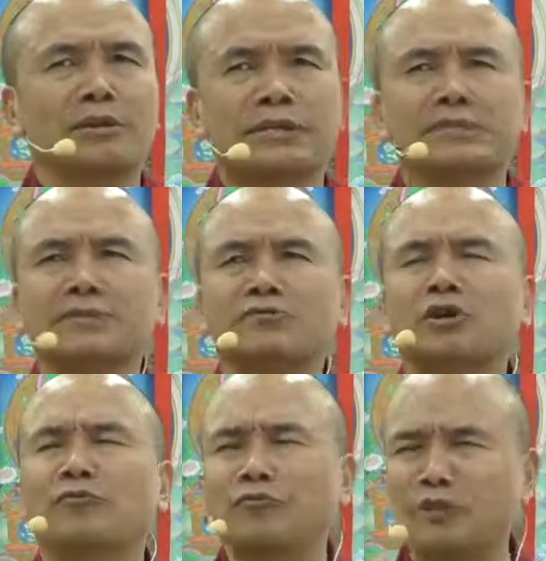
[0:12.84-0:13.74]
This is
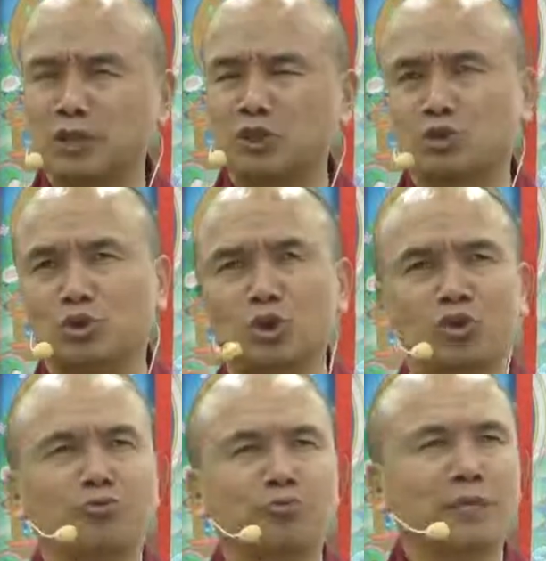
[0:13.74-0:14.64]
a very
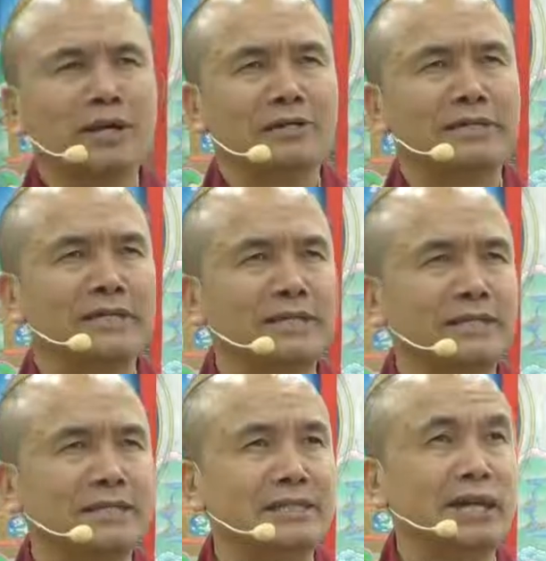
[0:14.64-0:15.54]
strong
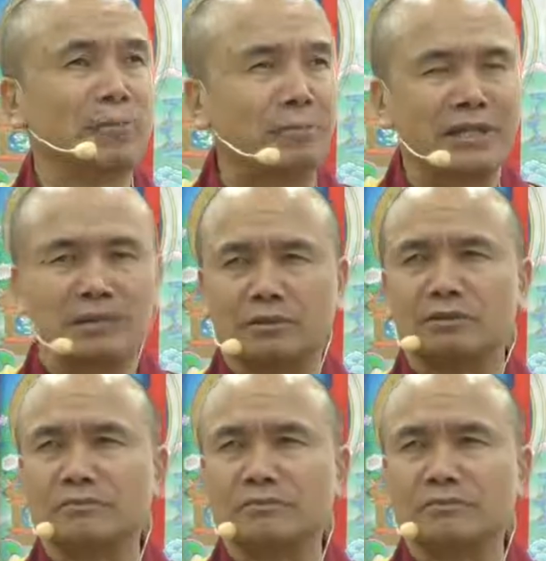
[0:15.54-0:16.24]
appeal,